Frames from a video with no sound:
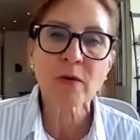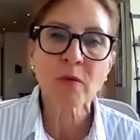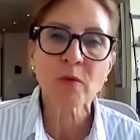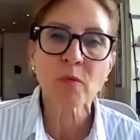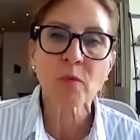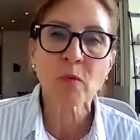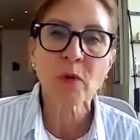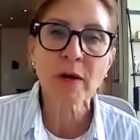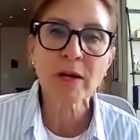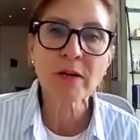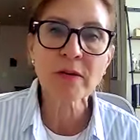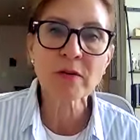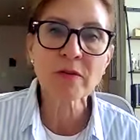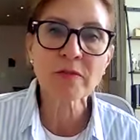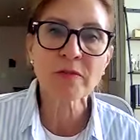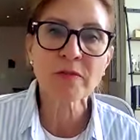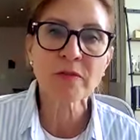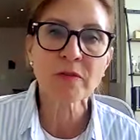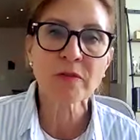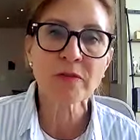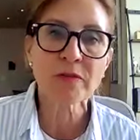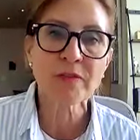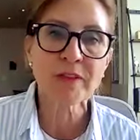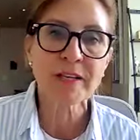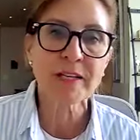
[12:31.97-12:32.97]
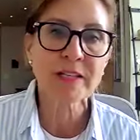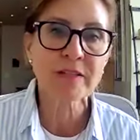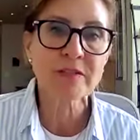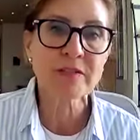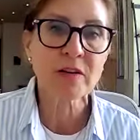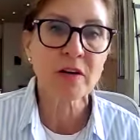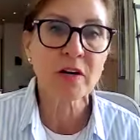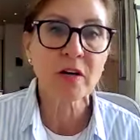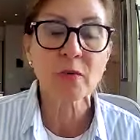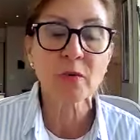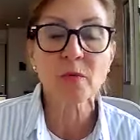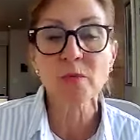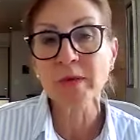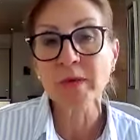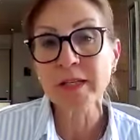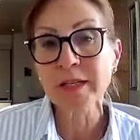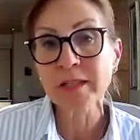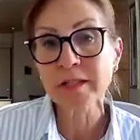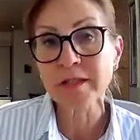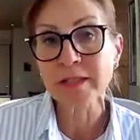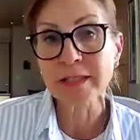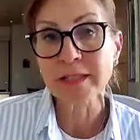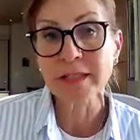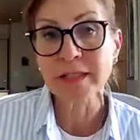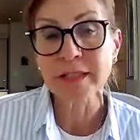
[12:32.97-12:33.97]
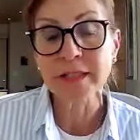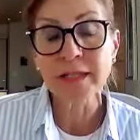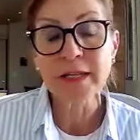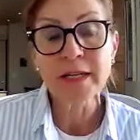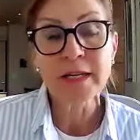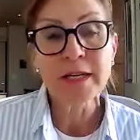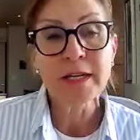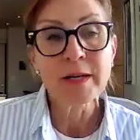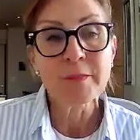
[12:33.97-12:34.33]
wonderful things are really